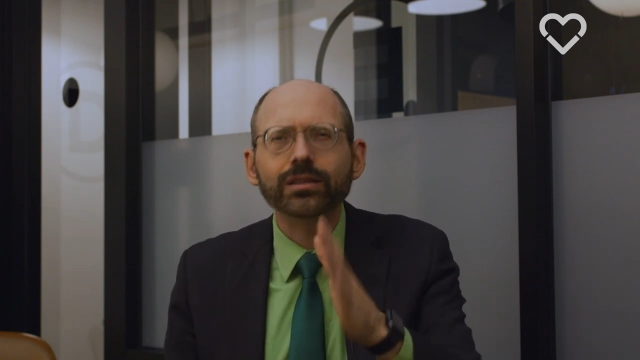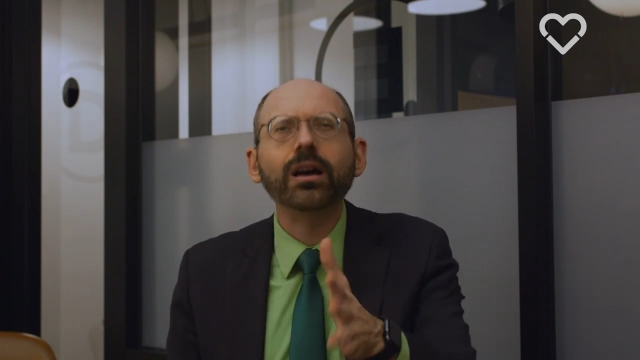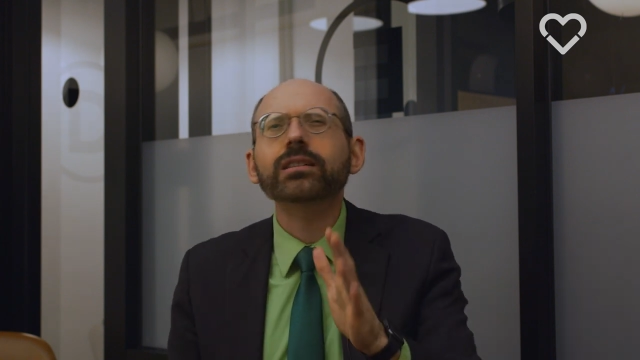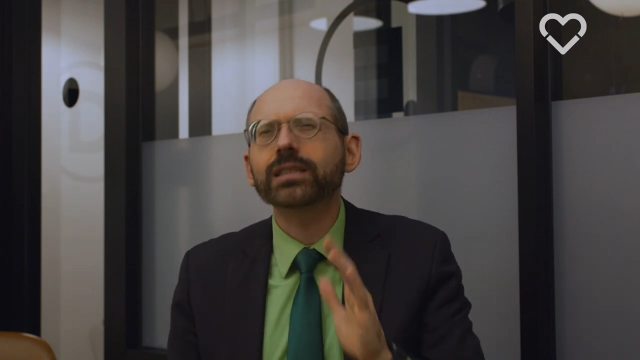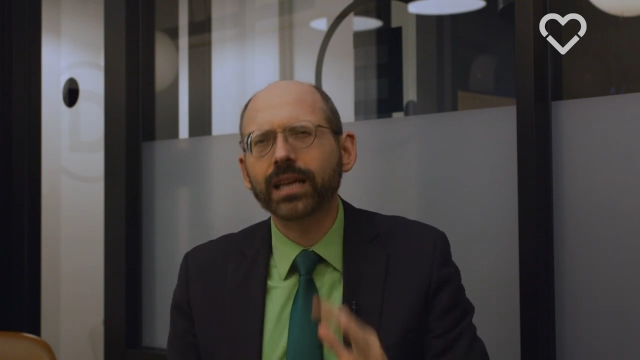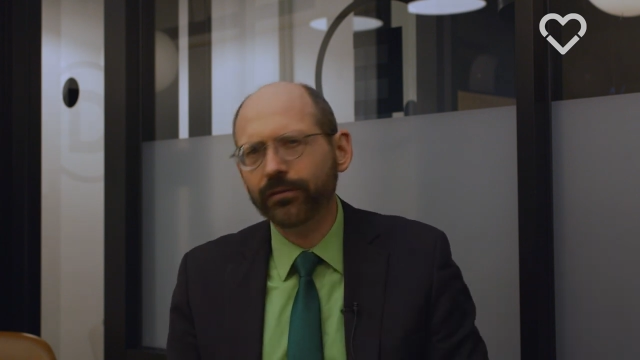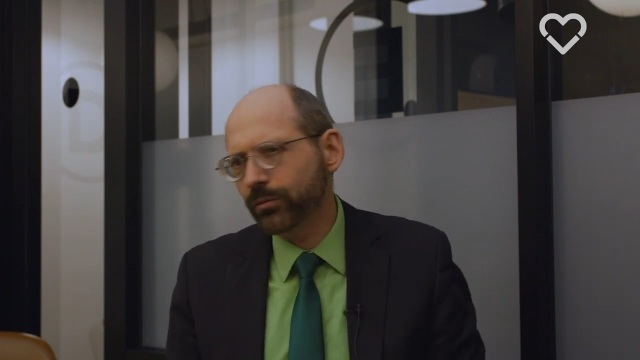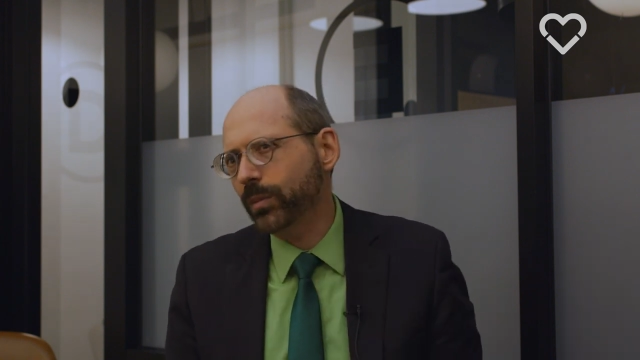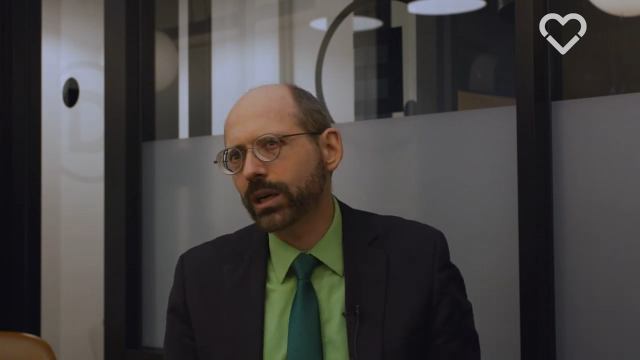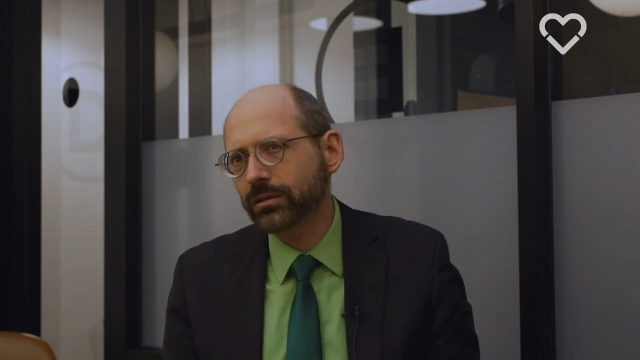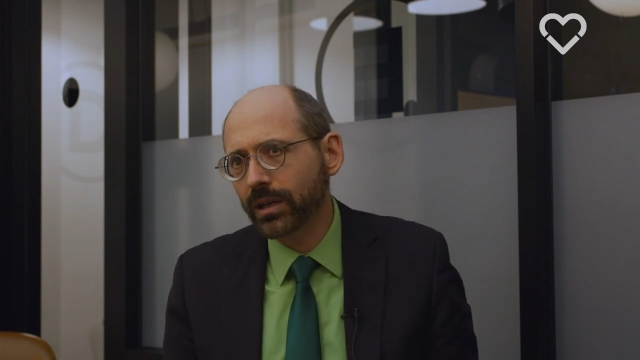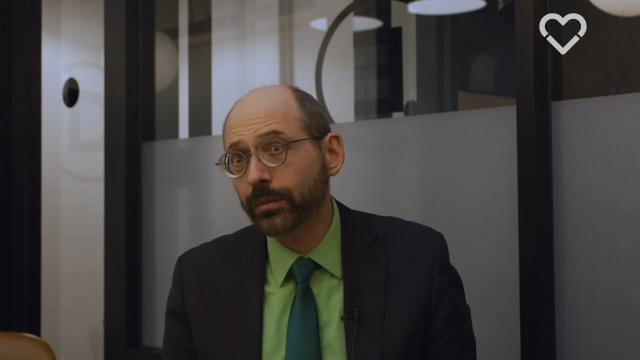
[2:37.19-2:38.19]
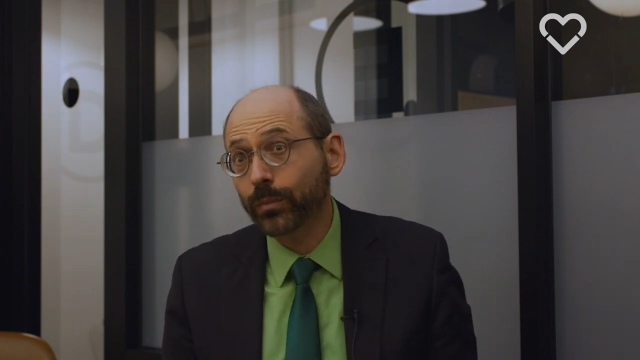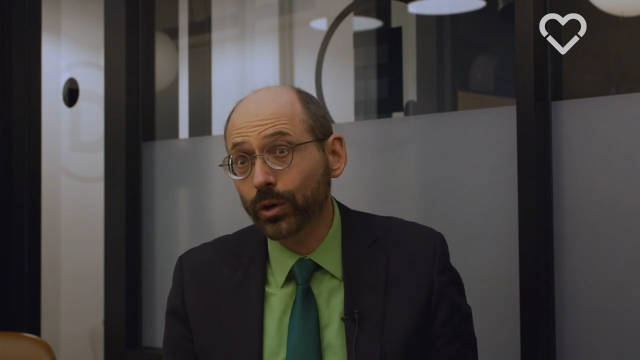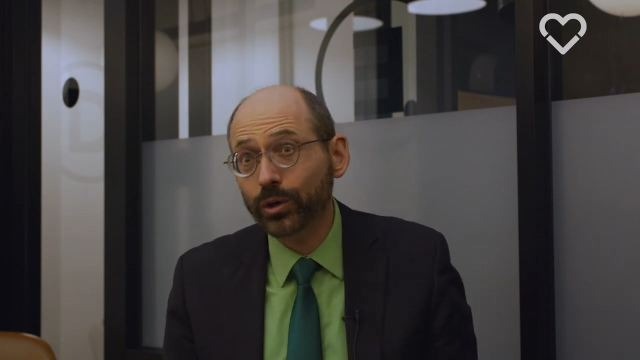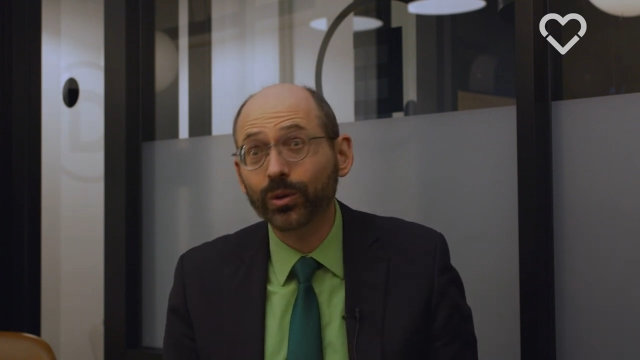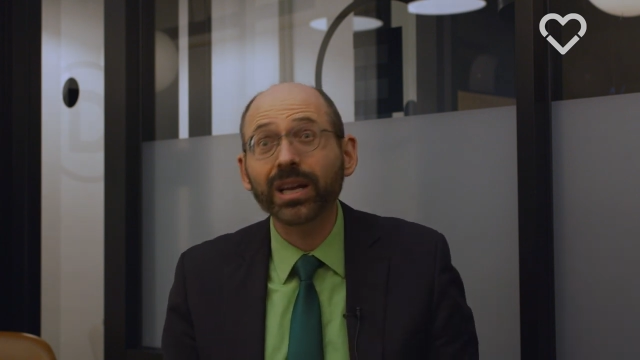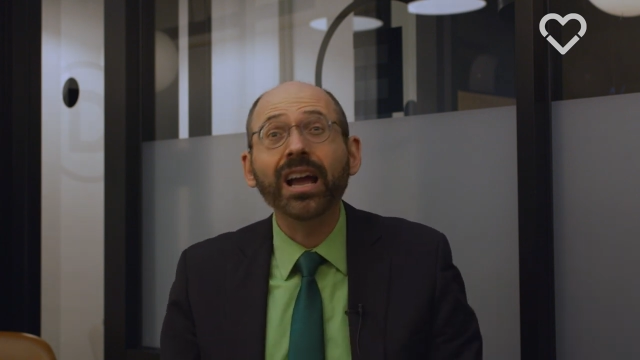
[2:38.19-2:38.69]
toxic heavy metals like
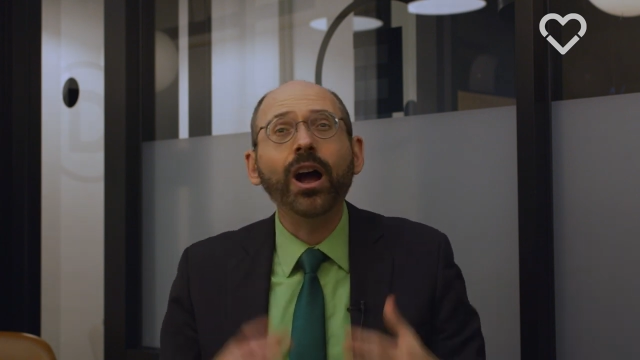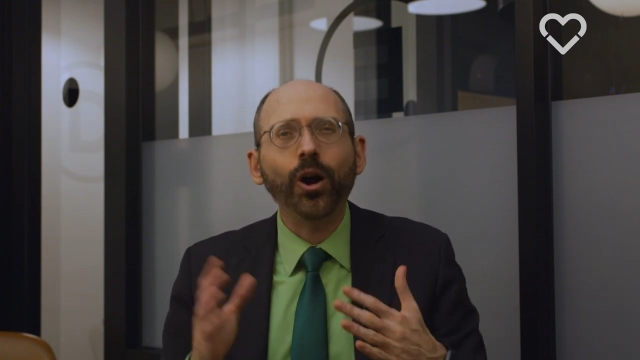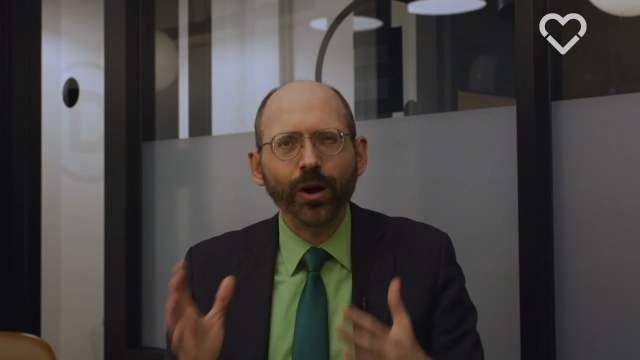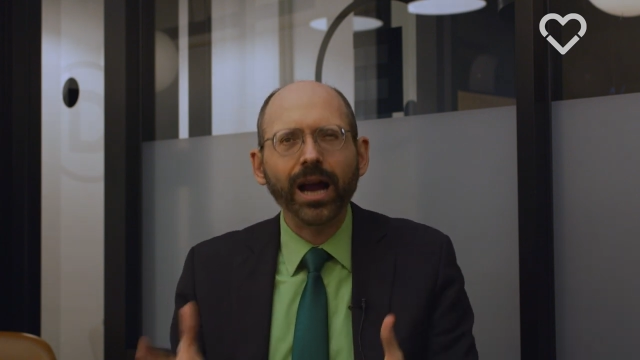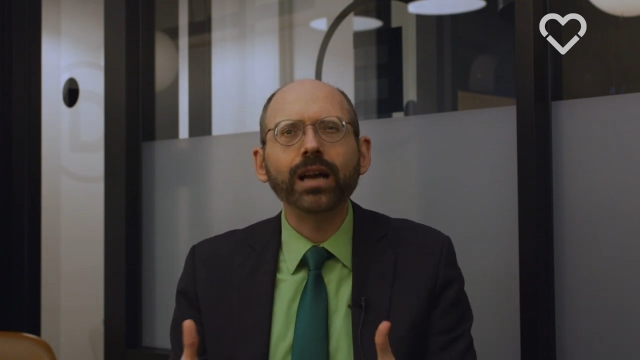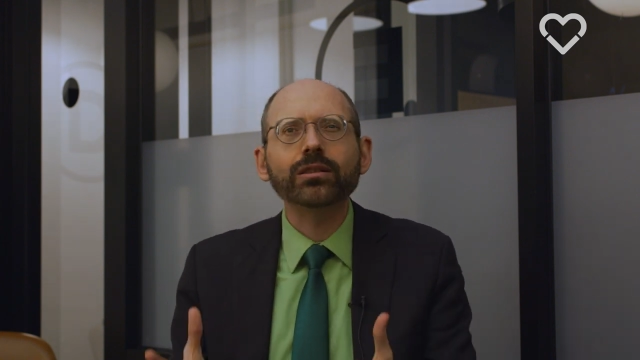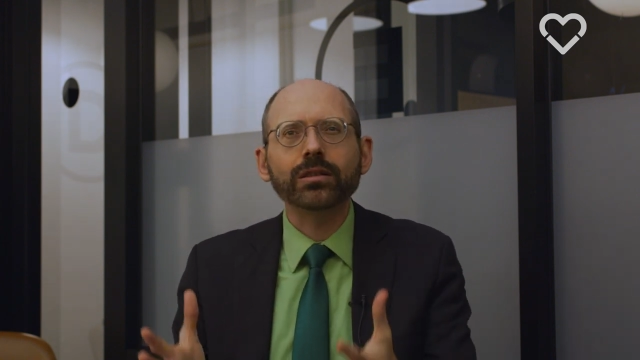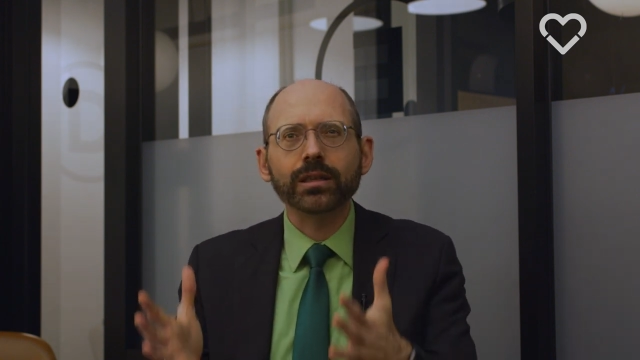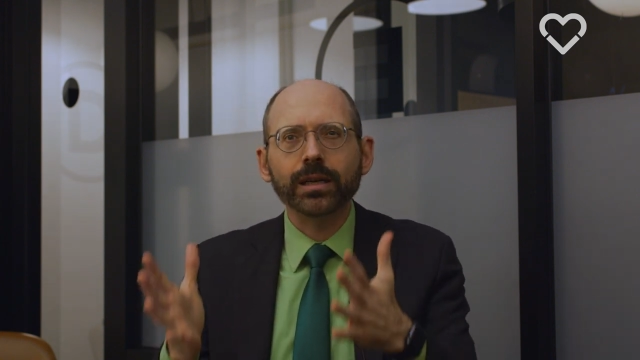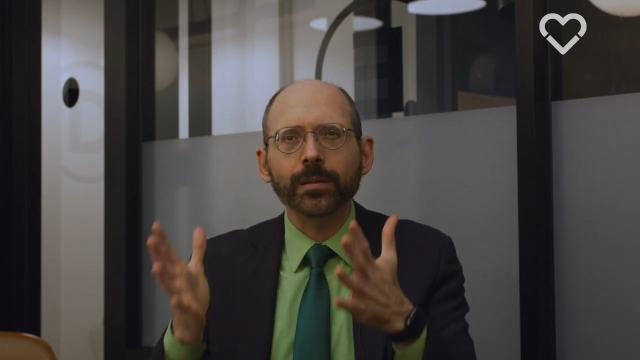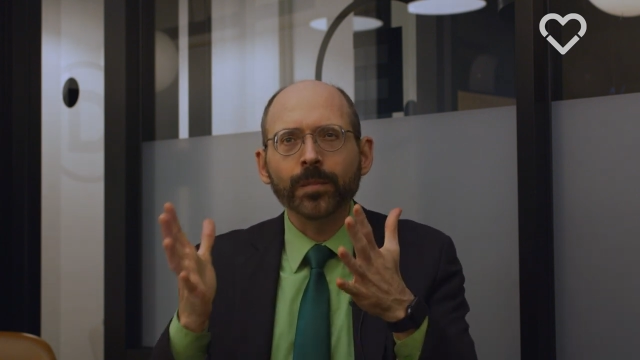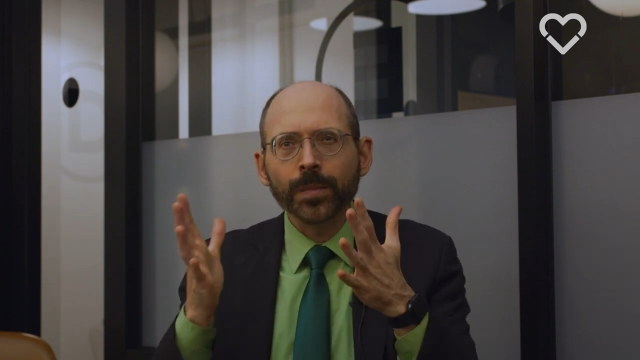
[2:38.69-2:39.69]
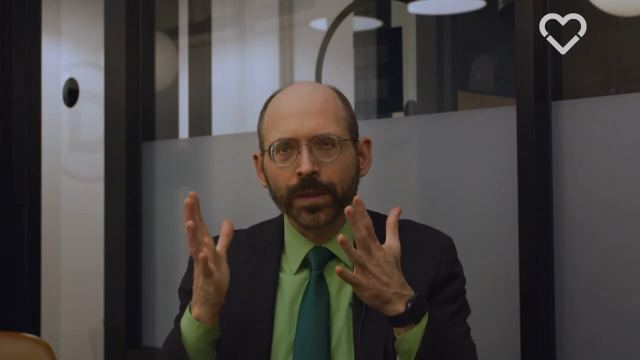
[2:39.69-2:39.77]
mercury are actually